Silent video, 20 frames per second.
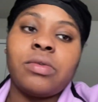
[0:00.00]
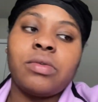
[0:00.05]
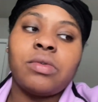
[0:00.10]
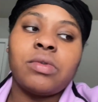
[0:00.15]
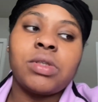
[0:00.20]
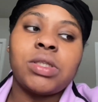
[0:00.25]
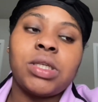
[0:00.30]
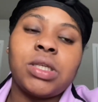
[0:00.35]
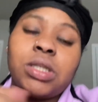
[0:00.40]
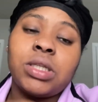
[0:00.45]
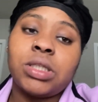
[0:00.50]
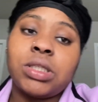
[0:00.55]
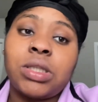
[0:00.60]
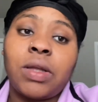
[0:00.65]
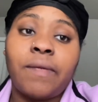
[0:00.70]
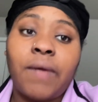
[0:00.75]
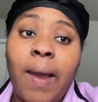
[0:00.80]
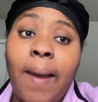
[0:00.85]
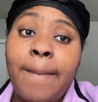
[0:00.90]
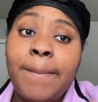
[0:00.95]
routine and
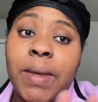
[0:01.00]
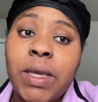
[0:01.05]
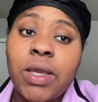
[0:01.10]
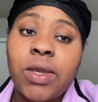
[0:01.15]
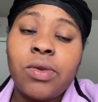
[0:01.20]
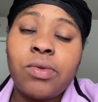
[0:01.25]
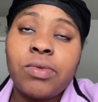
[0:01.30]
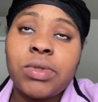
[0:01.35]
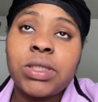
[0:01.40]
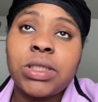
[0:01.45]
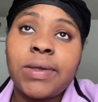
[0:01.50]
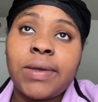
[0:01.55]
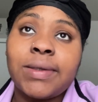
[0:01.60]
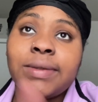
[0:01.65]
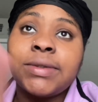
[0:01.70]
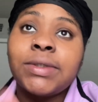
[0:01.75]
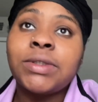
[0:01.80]
stuff I've been using.